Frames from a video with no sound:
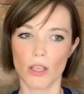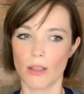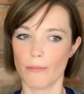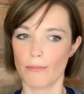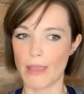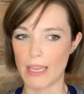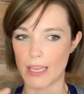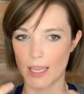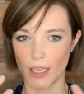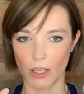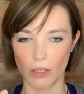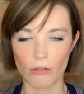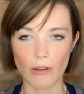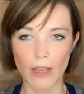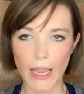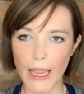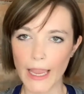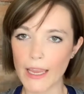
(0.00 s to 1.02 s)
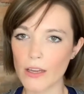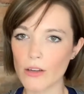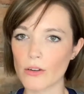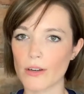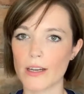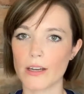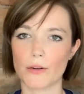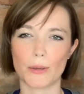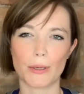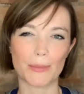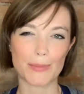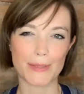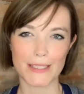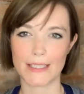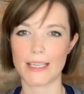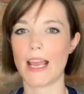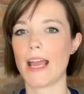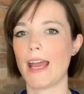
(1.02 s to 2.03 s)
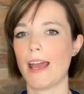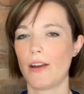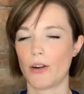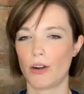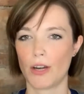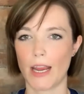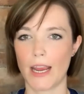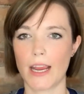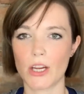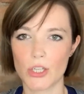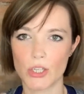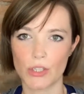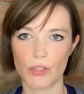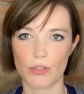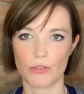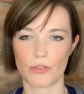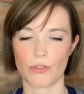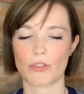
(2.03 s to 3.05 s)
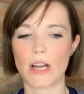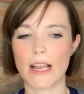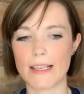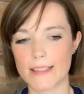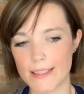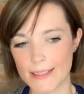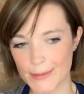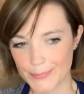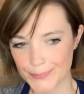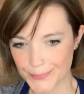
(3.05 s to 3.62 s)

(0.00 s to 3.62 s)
making you angry or upset or anxious or stressed.